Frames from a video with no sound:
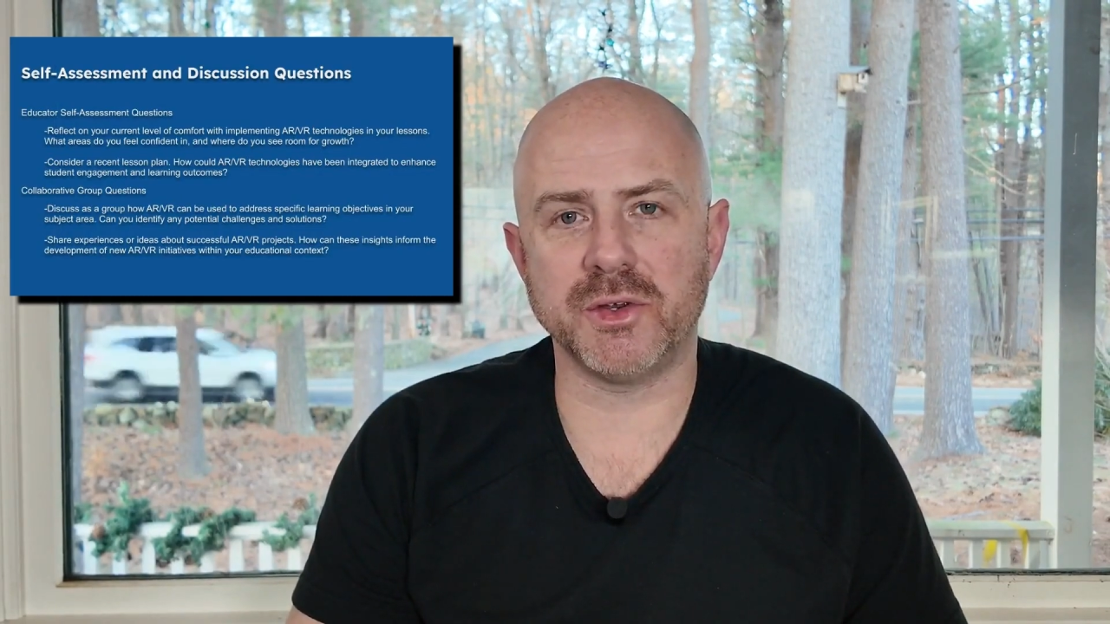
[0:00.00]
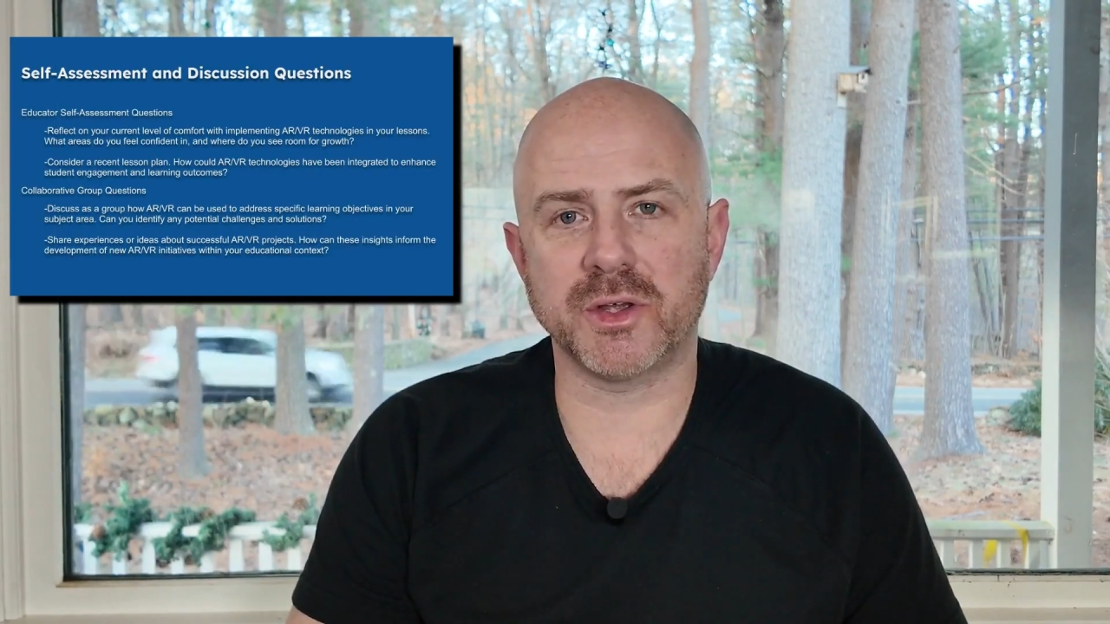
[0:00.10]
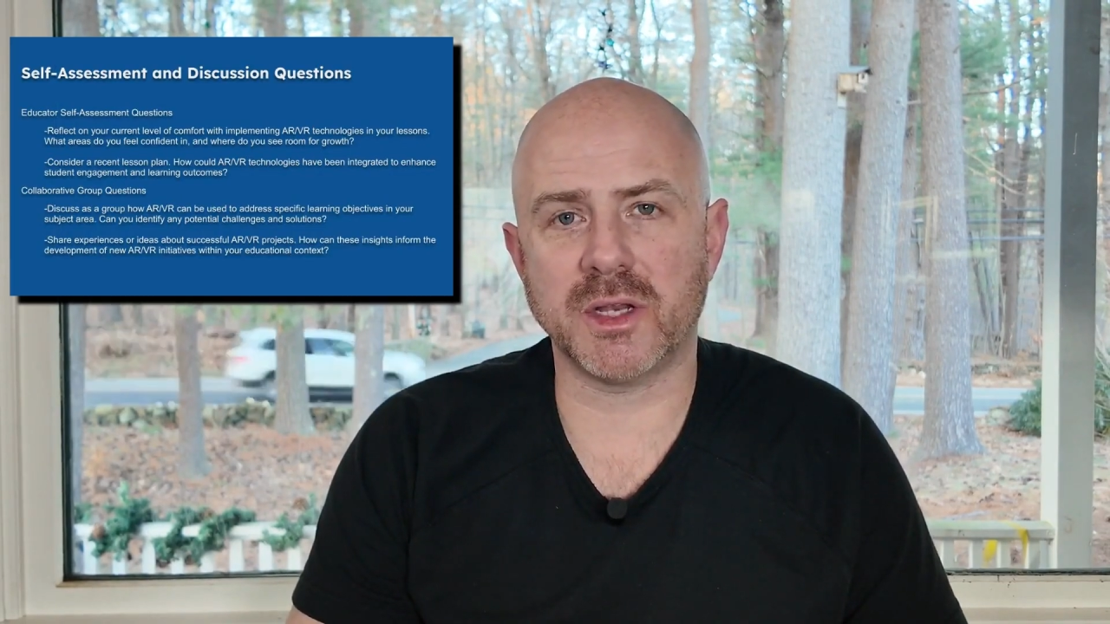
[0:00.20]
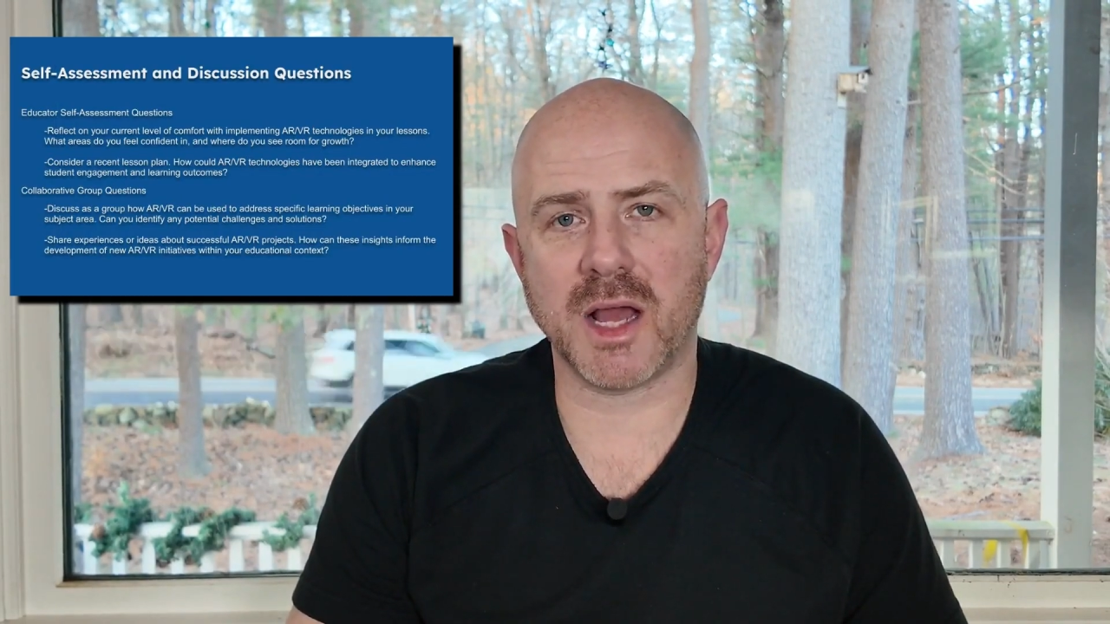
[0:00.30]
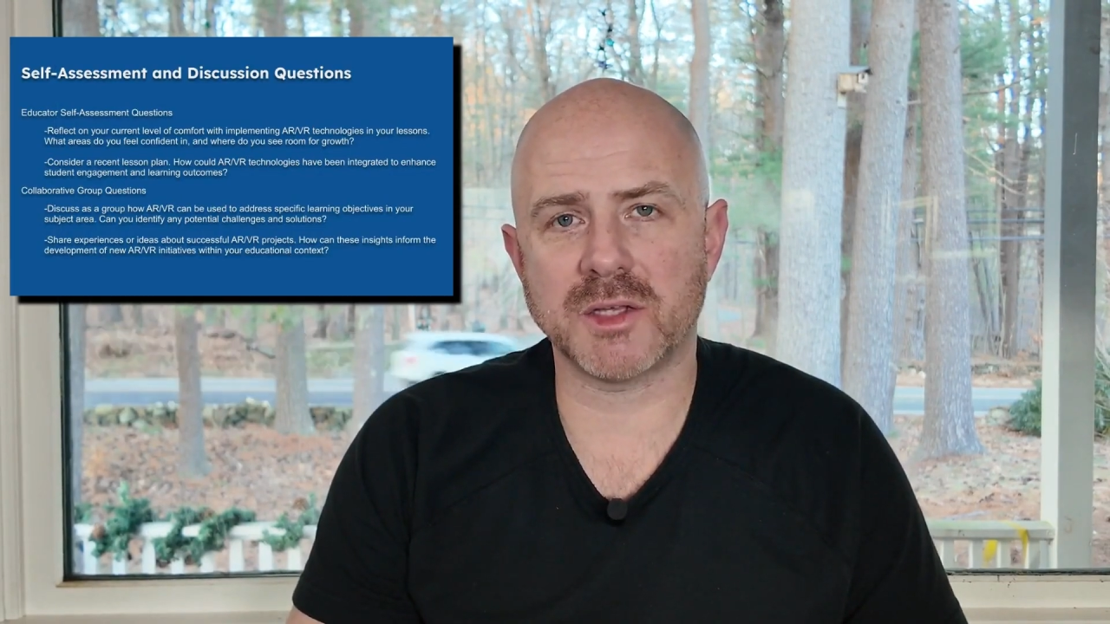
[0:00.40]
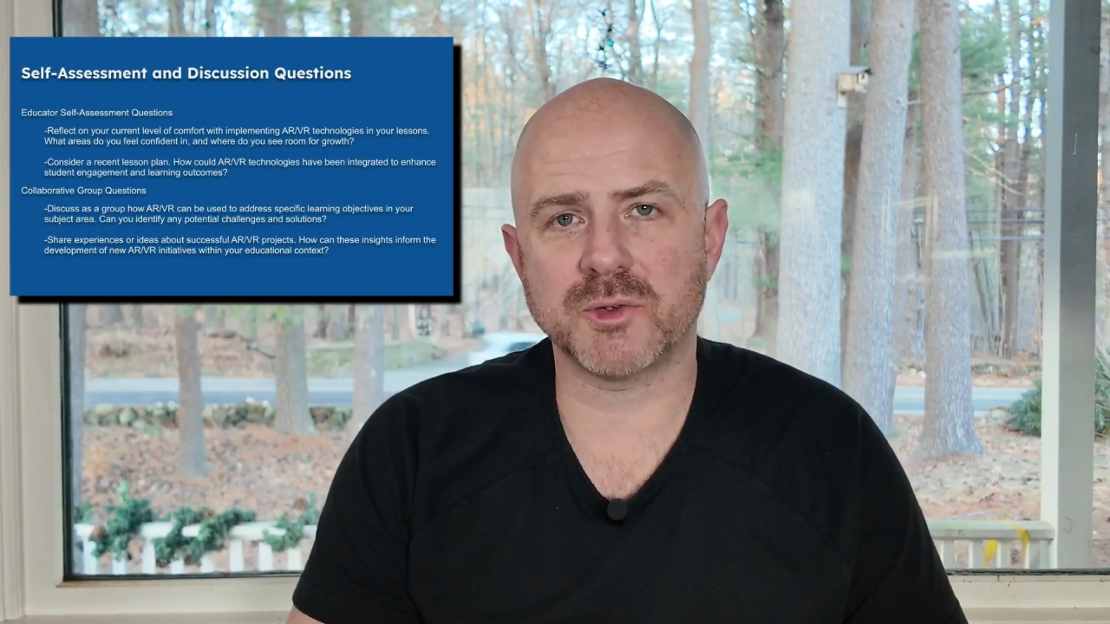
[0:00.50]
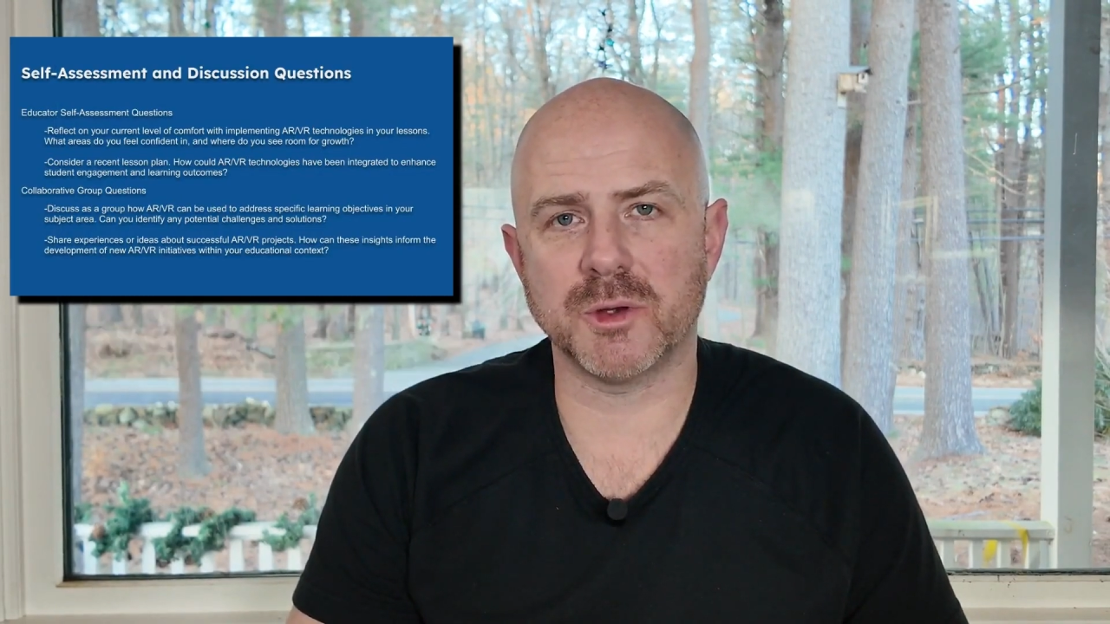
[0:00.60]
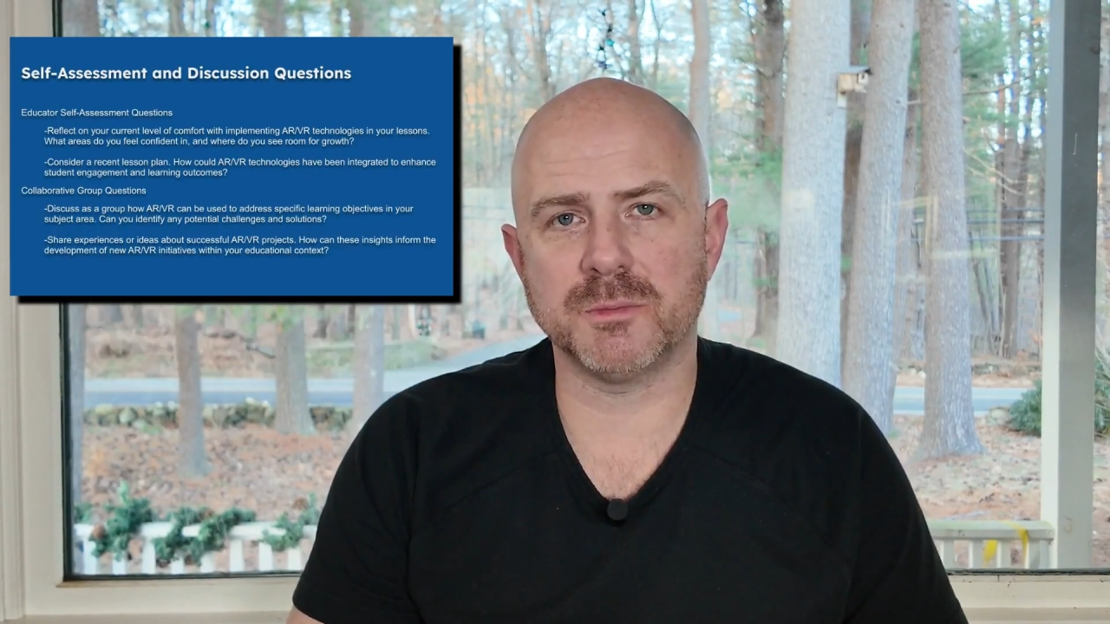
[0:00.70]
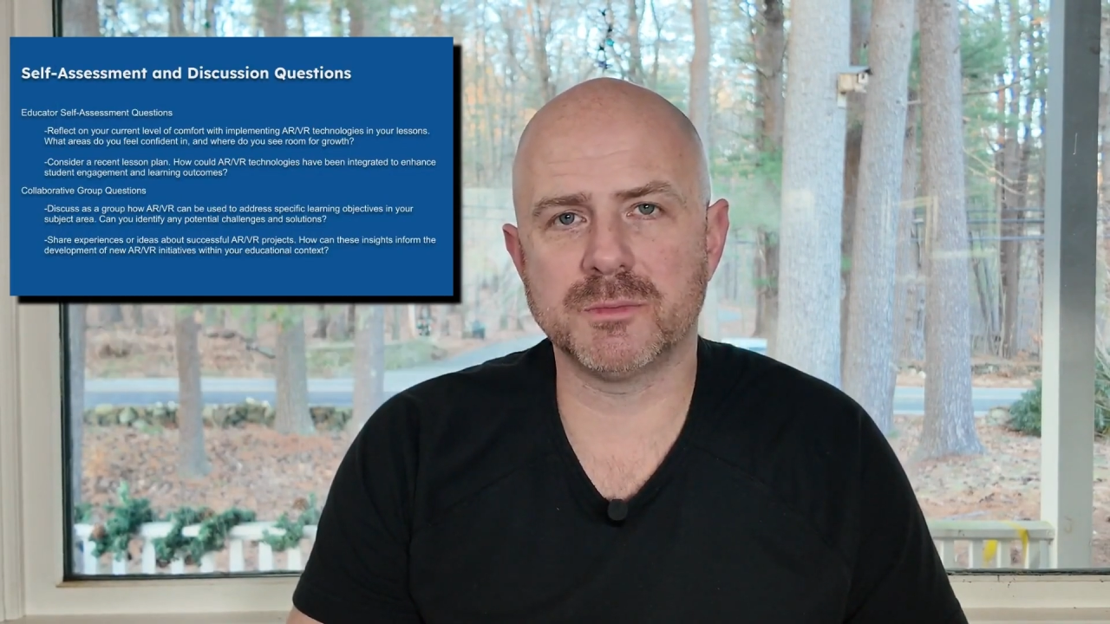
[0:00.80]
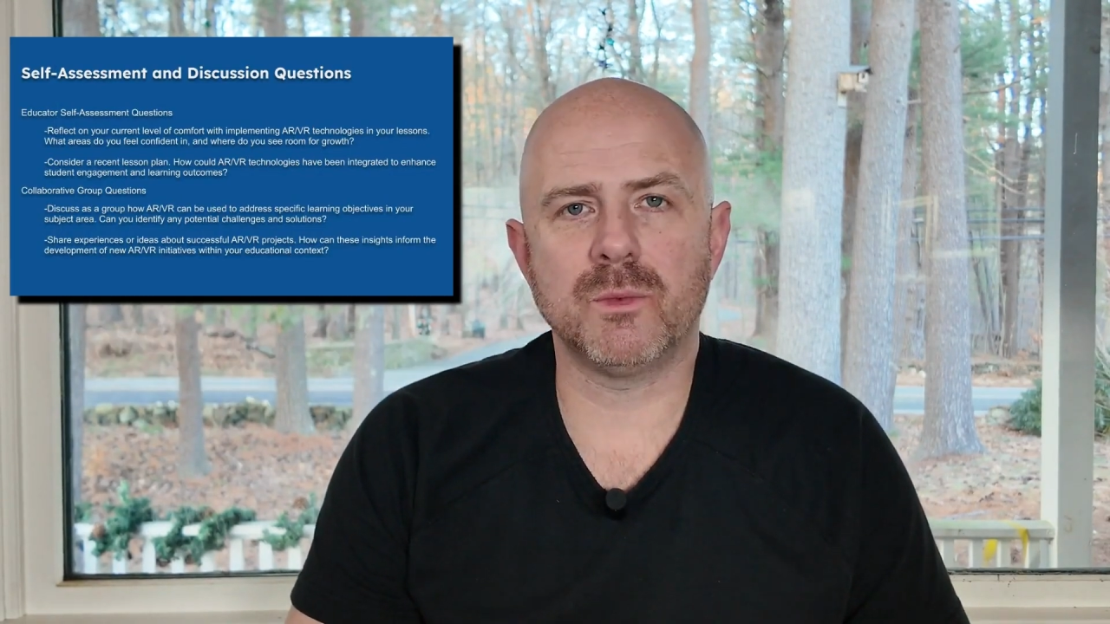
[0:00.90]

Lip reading: your classroom.